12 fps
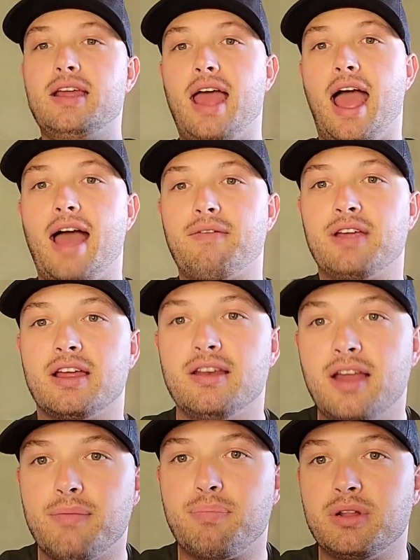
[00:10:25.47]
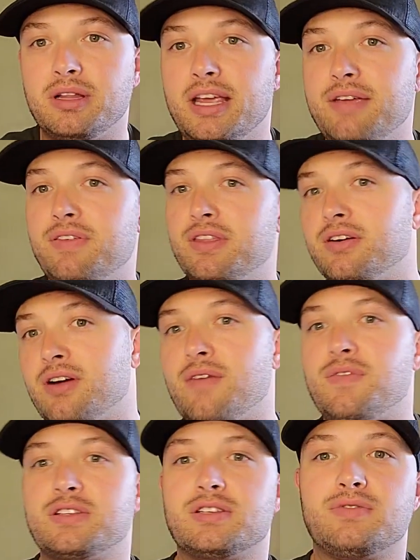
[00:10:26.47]
having enough belief in their
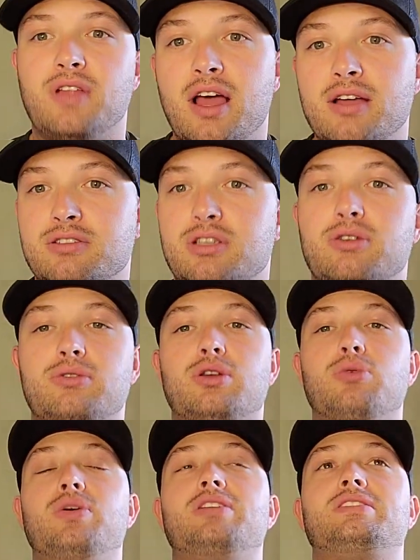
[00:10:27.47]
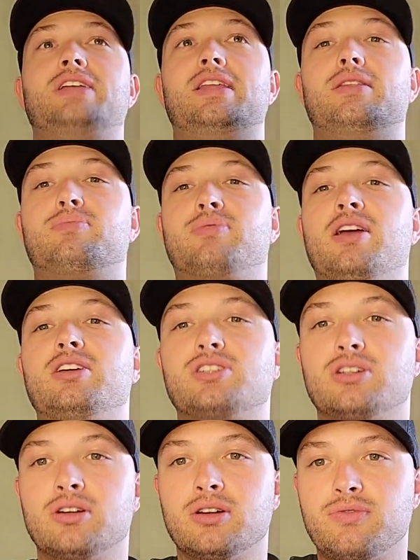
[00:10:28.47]
offensive line to withstand the
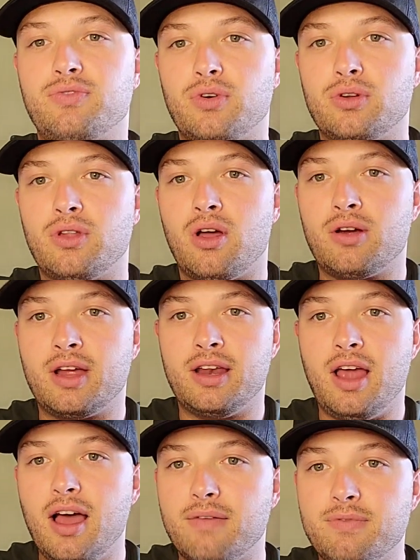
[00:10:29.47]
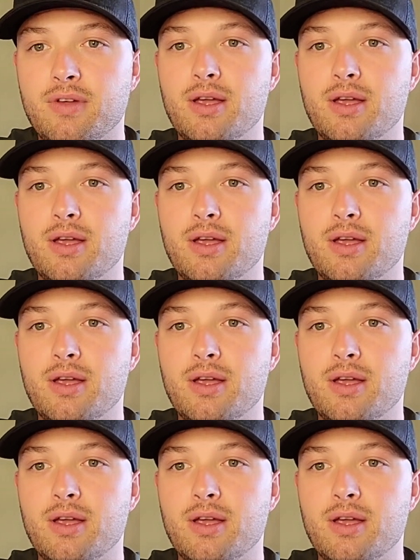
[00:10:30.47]
pressure for long enough.